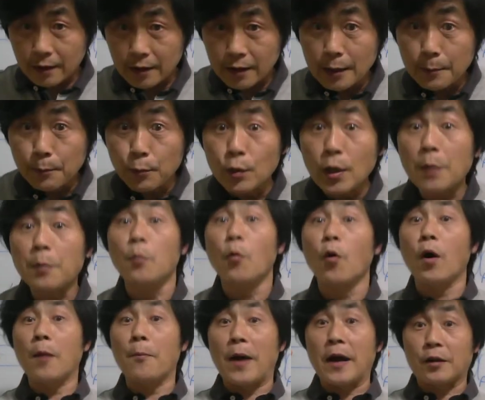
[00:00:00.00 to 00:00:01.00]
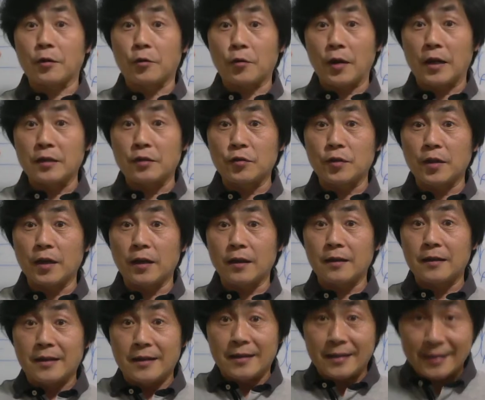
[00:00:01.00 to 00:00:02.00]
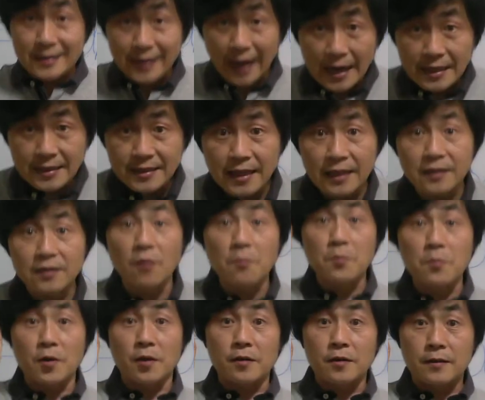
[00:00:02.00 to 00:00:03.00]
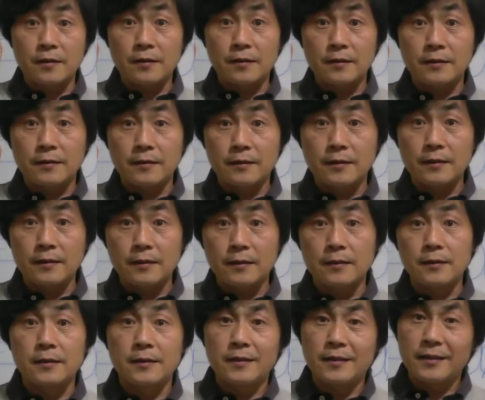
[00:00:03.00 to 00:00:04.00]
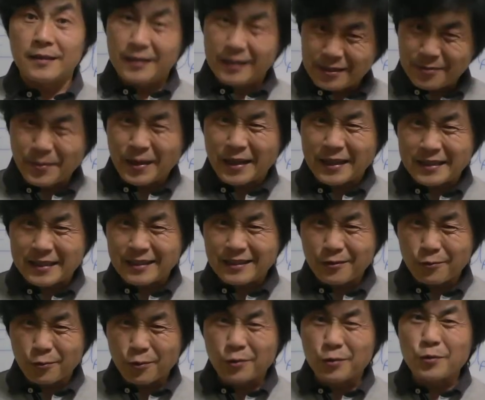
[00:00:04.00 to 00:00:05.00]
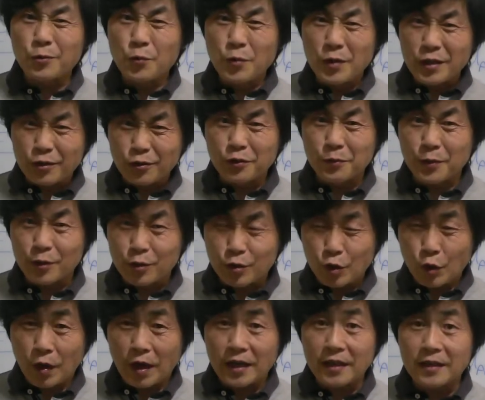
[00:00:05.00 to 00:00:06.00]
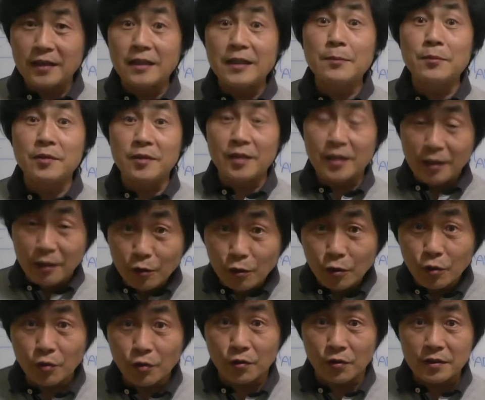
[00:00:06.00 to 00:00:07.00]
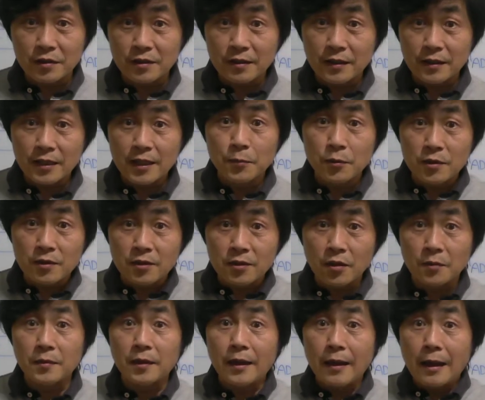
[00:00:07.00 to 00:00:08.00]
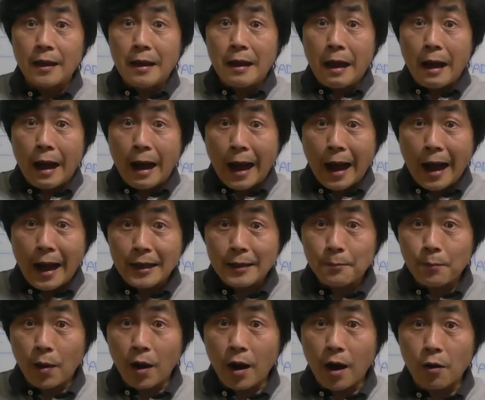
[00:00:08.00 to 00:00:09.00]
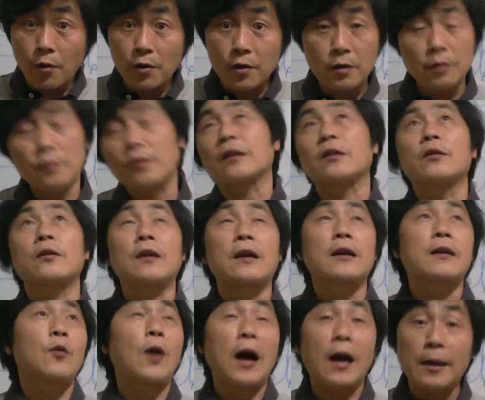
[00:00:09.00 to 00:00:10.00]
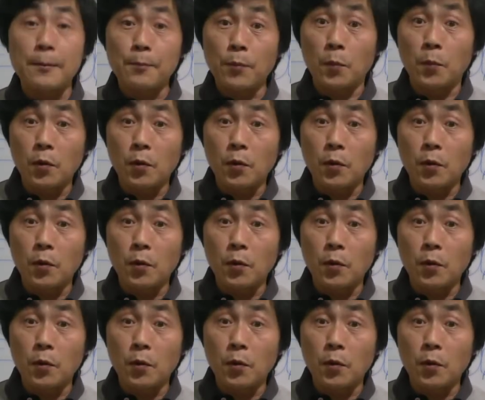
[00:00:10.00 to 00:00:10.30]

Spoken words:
if we have more mitochondria, size and number. Does it make sense? Oh, so we should be trained even endurance, even some high power, like high